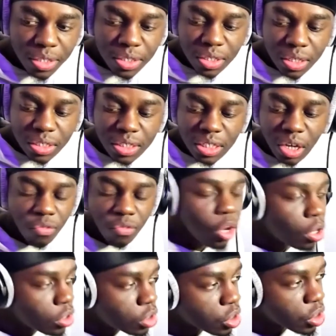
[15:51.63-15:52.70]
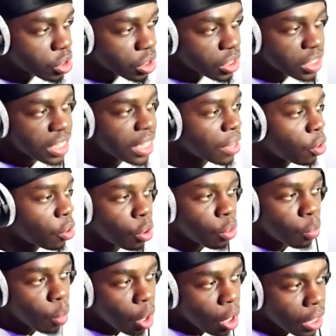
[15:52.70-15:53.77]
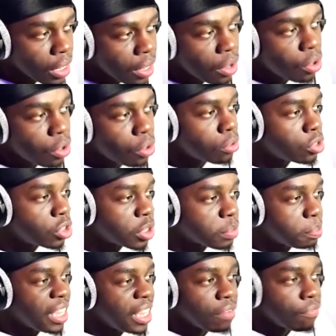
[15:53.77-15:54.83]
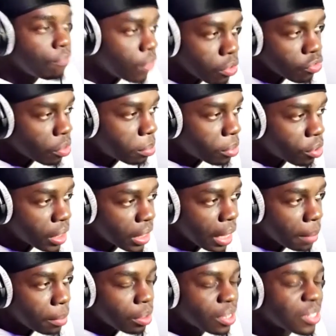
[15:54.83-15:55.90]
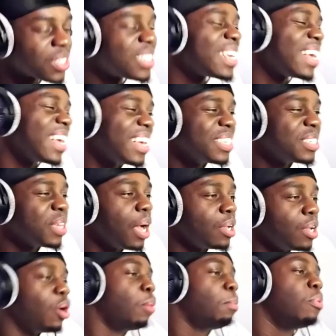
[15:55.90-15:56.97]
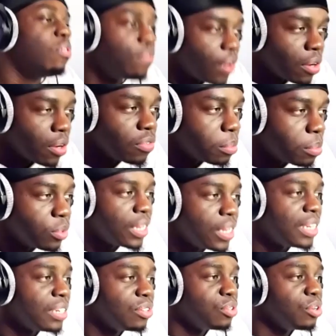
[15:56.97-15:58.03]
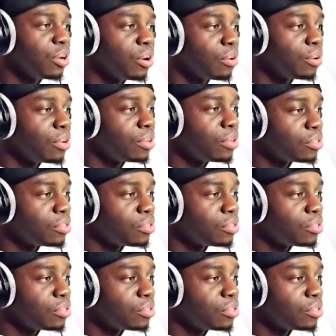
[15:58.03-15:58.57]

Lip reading: self-consciousness thing or what, or just being vulnerable in that moment. Because singing is a lot more vulnerable than, just